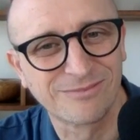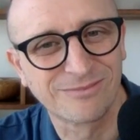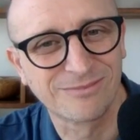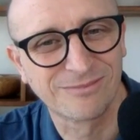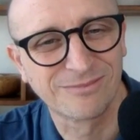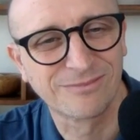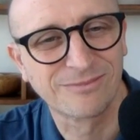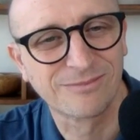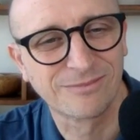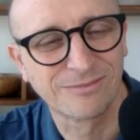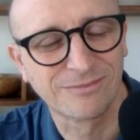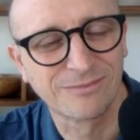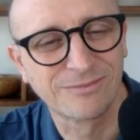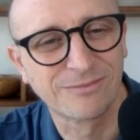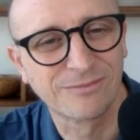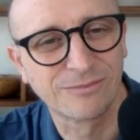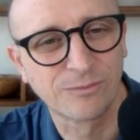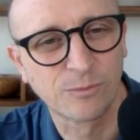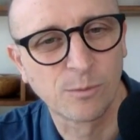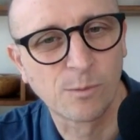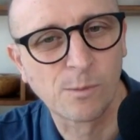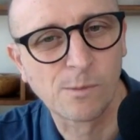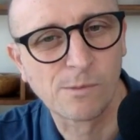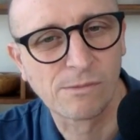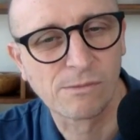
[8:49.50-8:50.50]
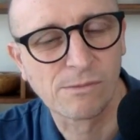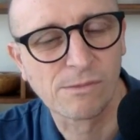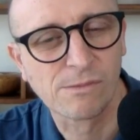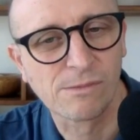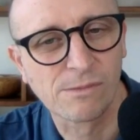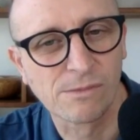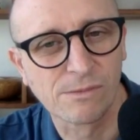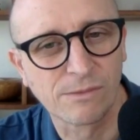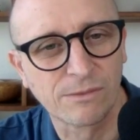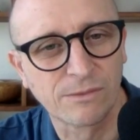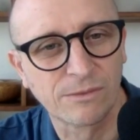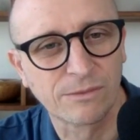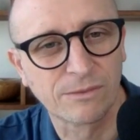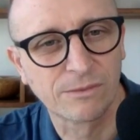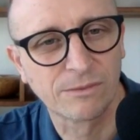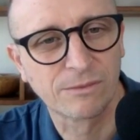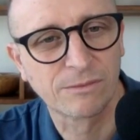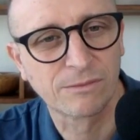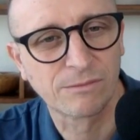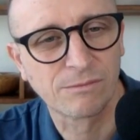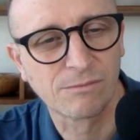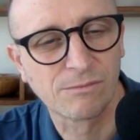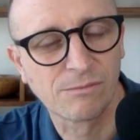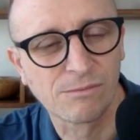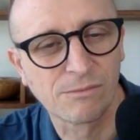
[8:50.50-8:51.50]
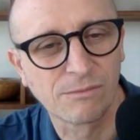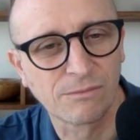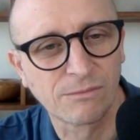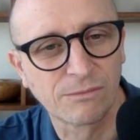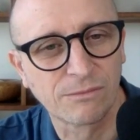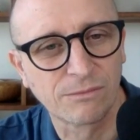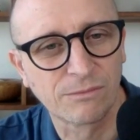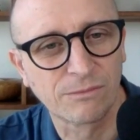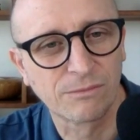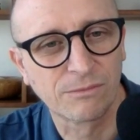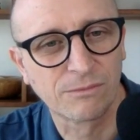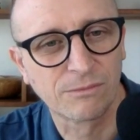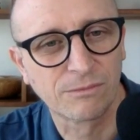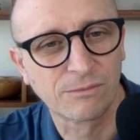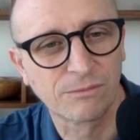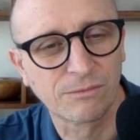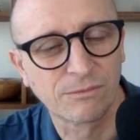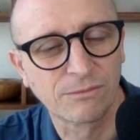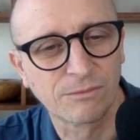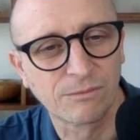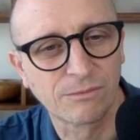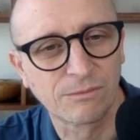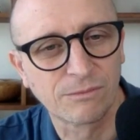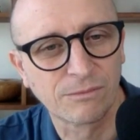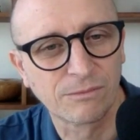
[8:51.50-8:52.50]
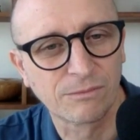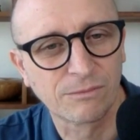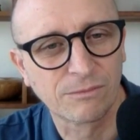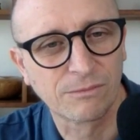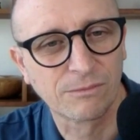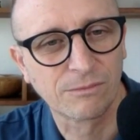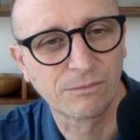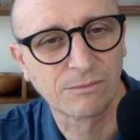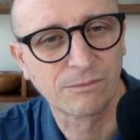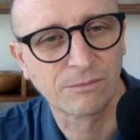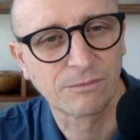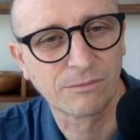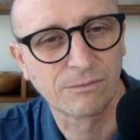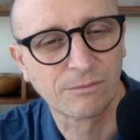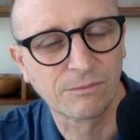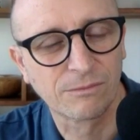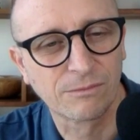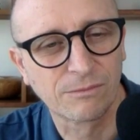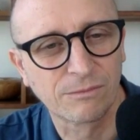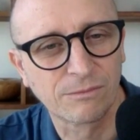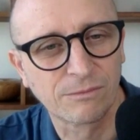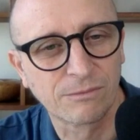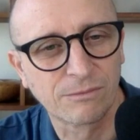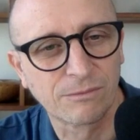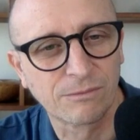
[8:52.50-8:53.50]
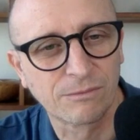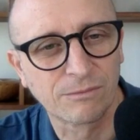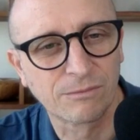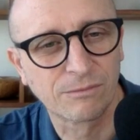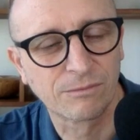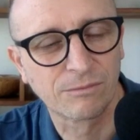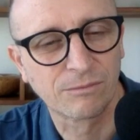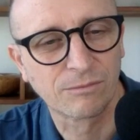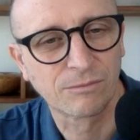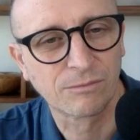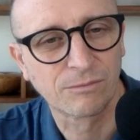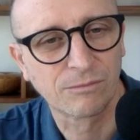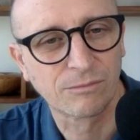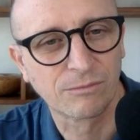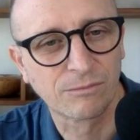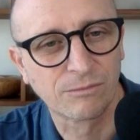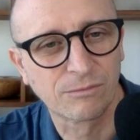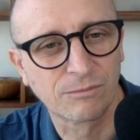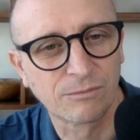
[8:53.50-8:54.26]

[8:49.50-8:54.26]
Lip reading: [no speech]